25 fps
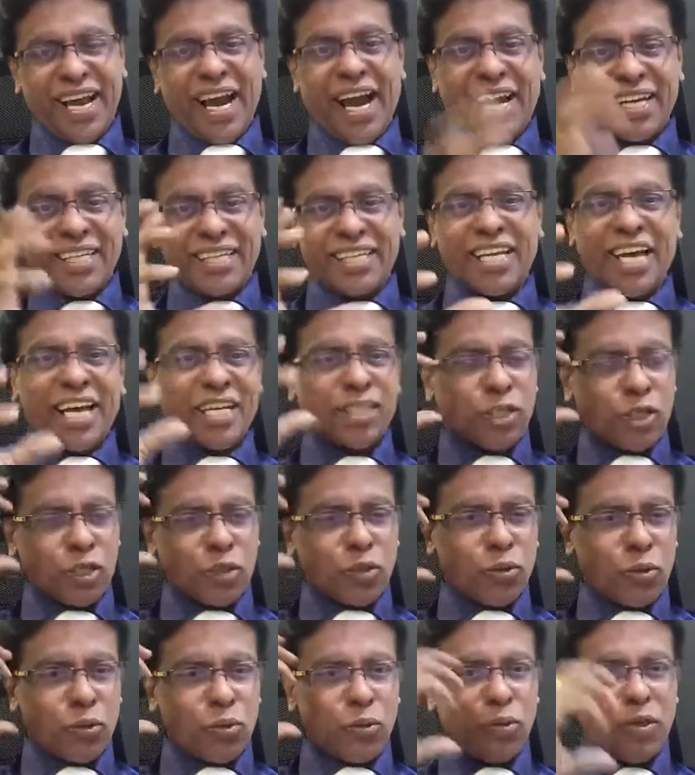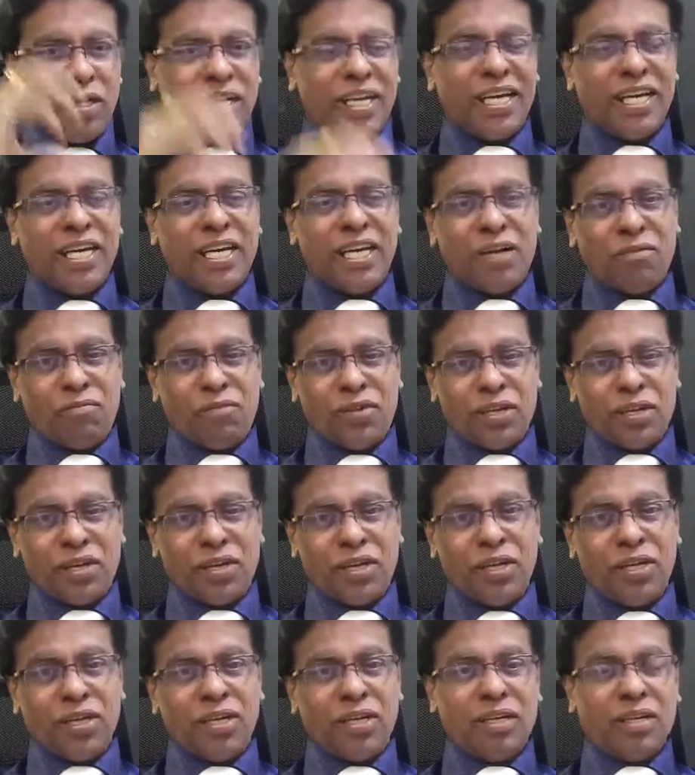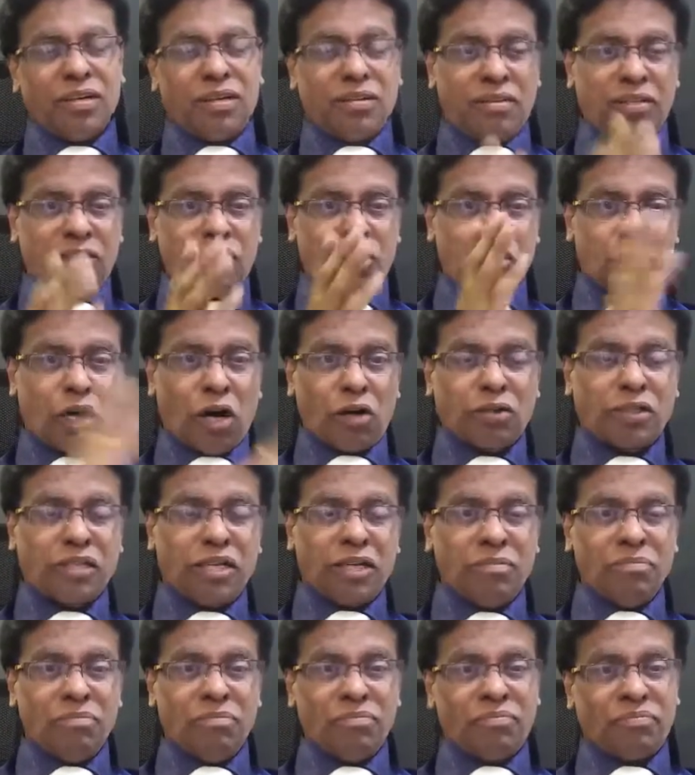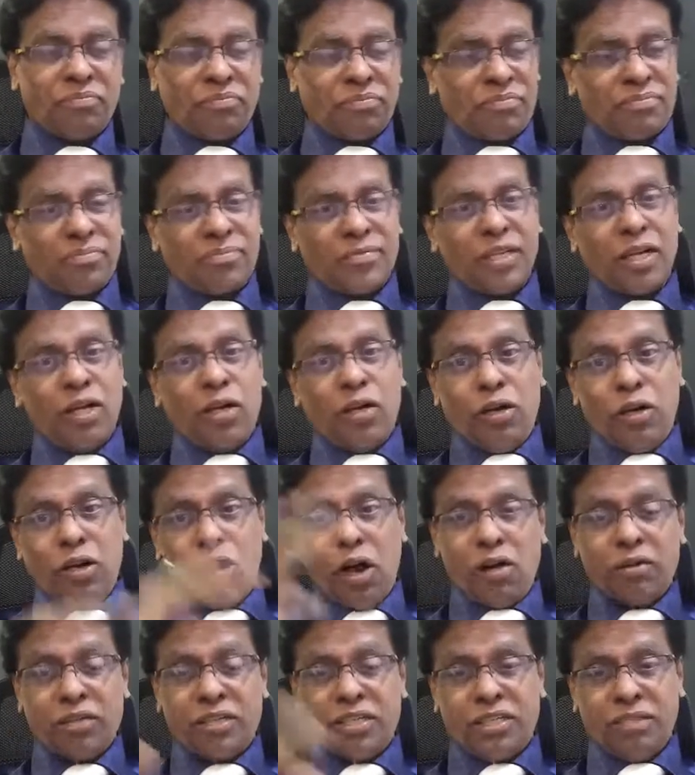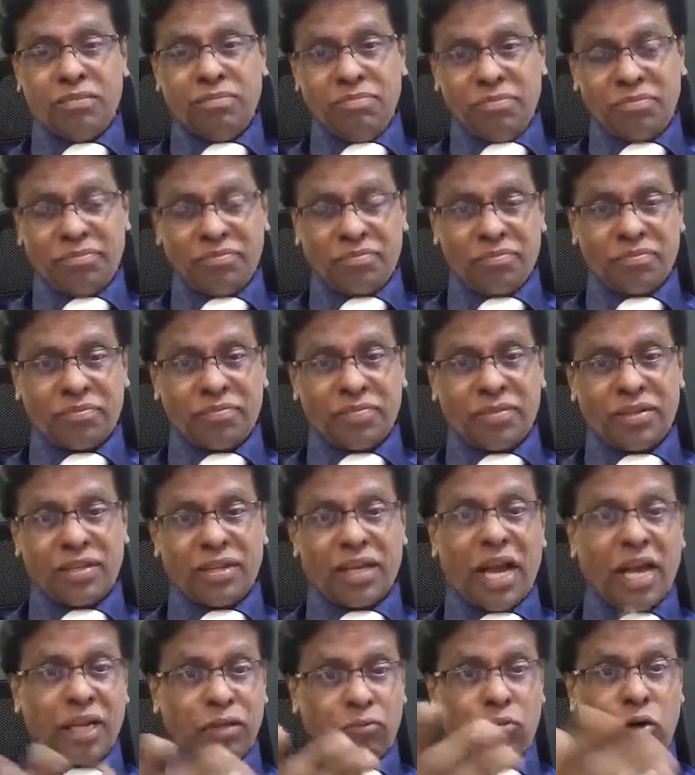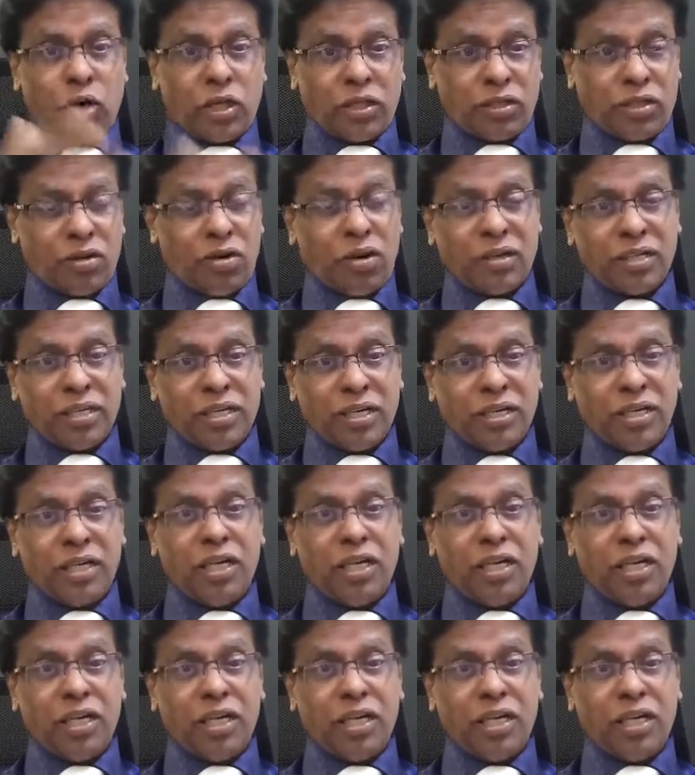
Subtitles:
and that's stored in our short term, long term, and whatnot.